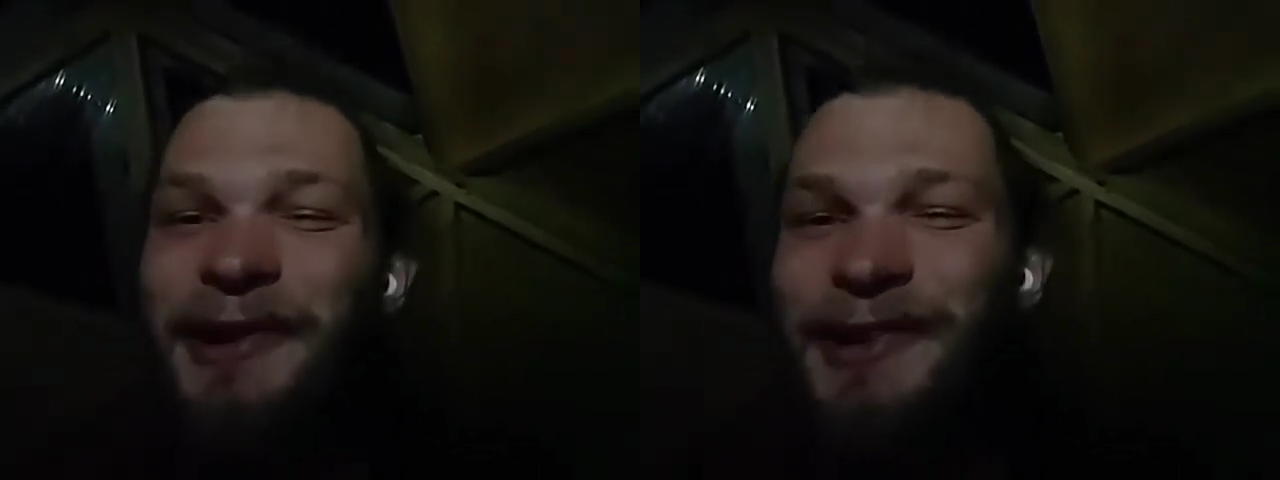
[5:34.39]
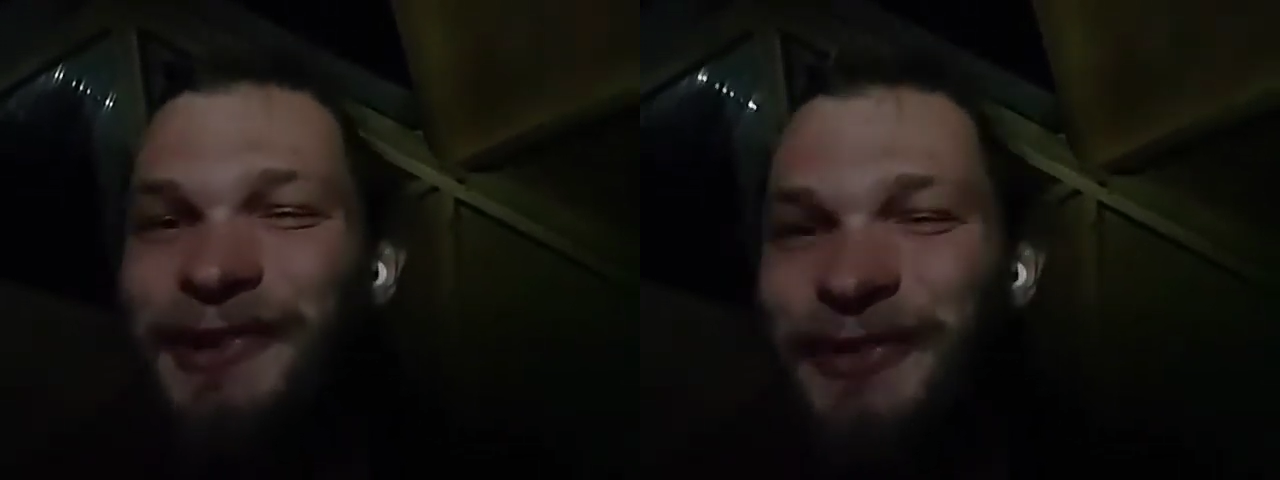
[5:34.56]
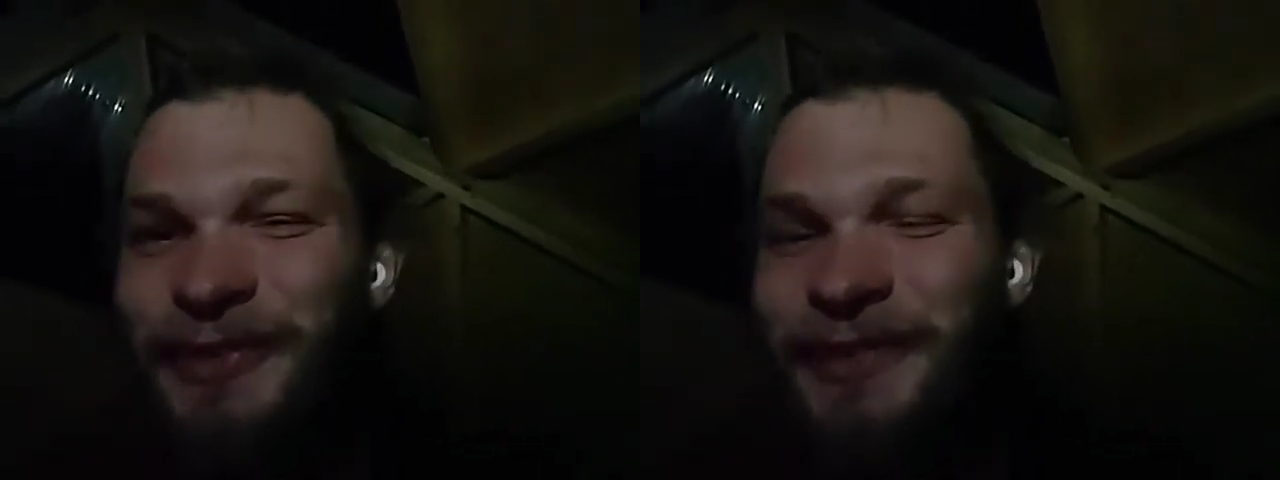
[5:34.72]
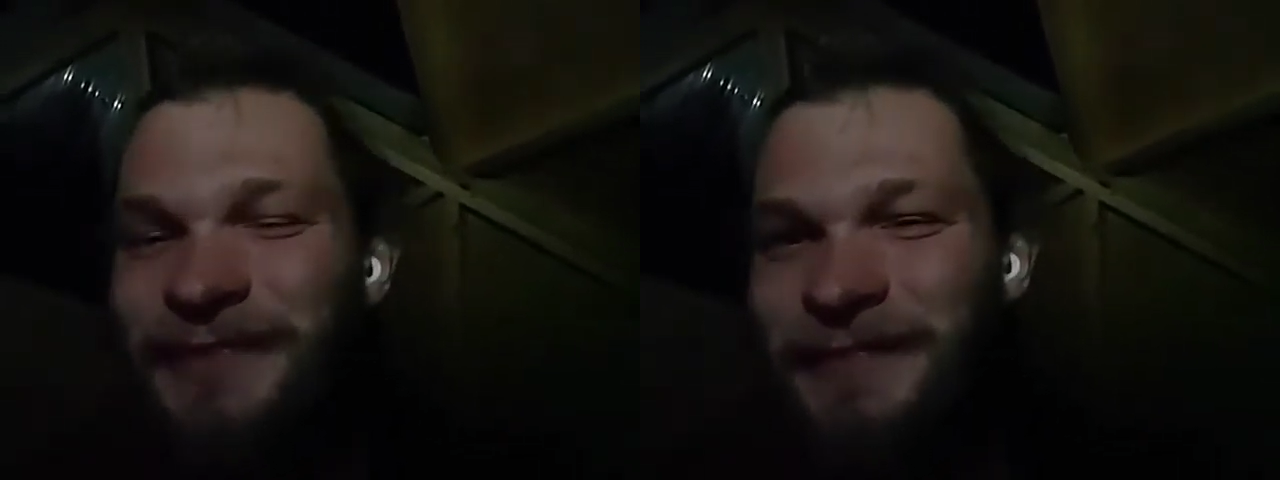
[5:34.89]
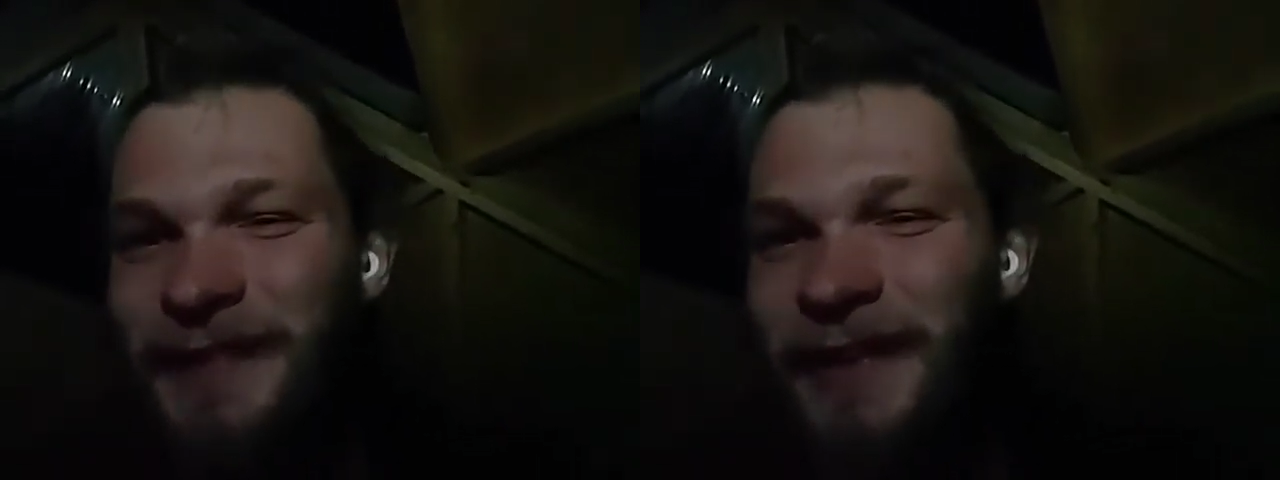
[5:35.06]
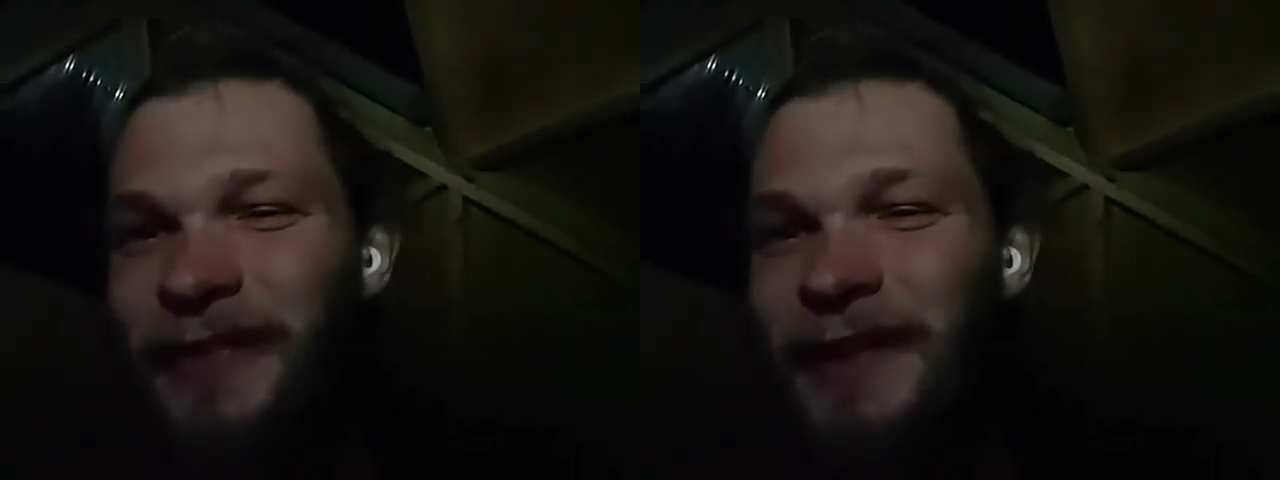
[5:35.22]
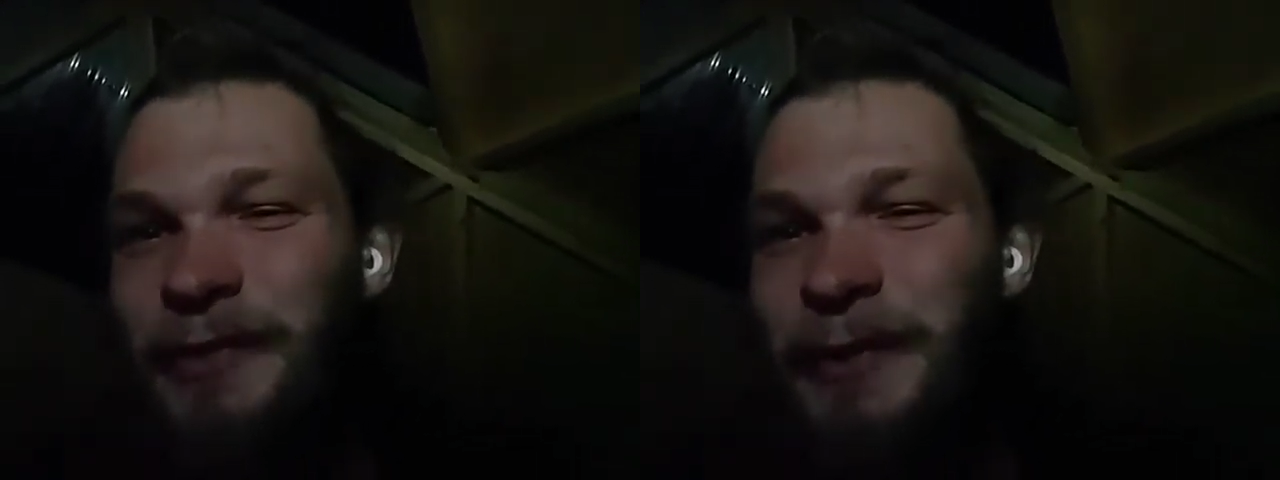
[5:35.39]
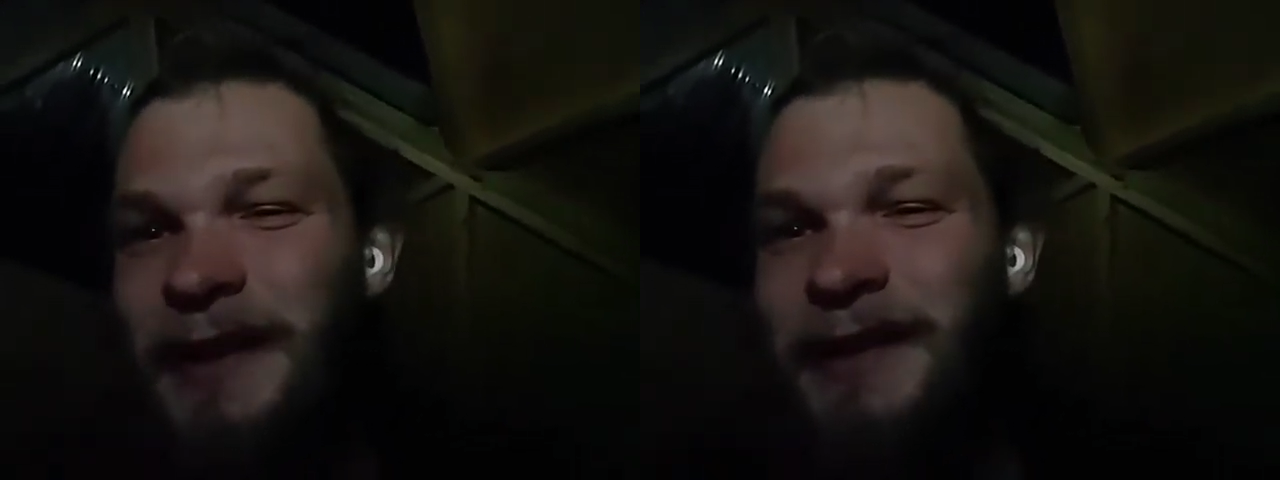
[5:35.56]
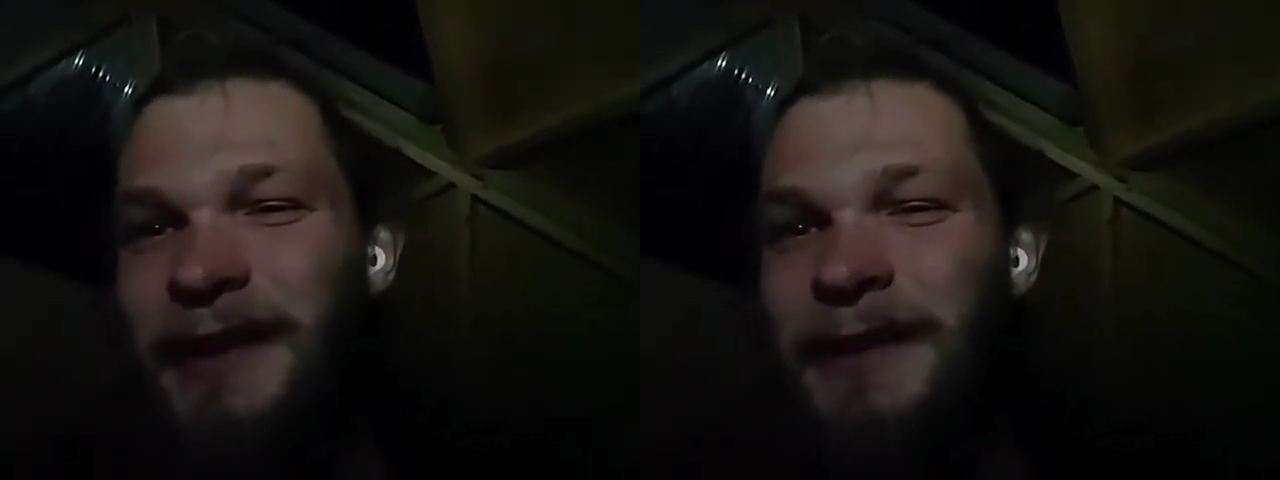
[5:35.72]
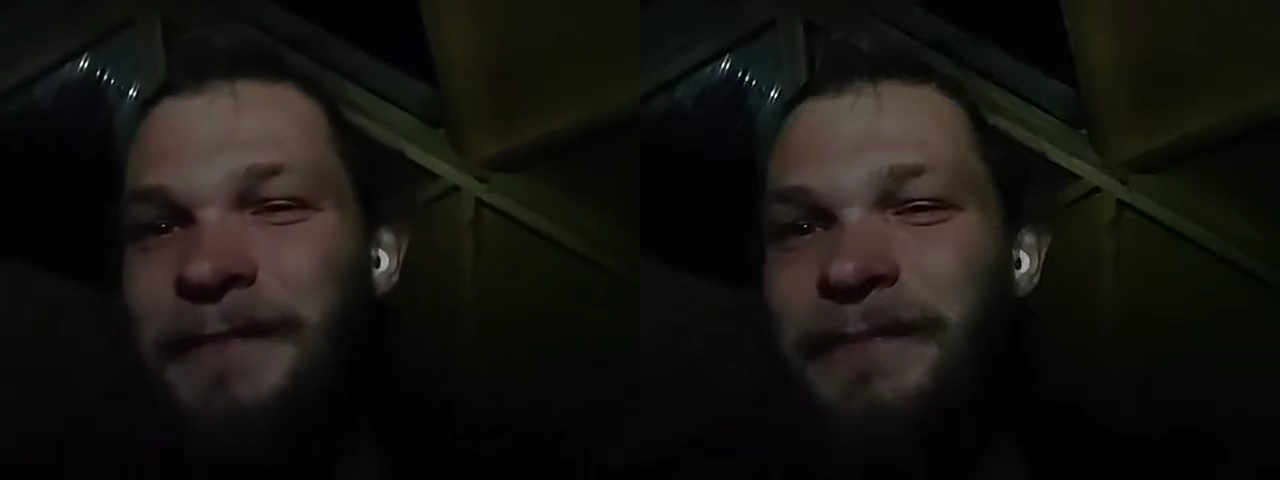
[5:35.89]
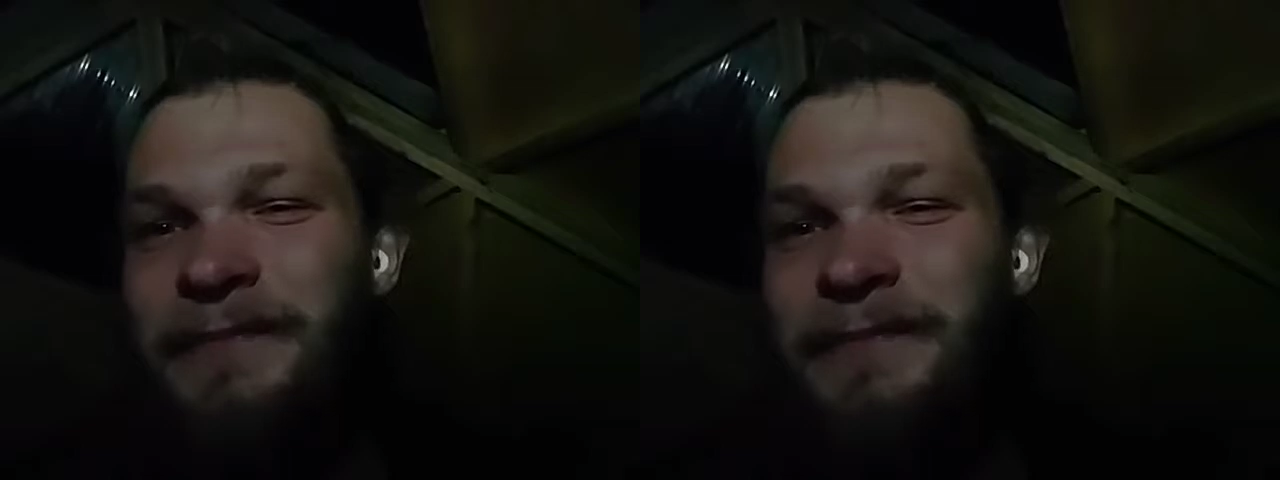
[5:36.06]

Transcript: do, I said quickly.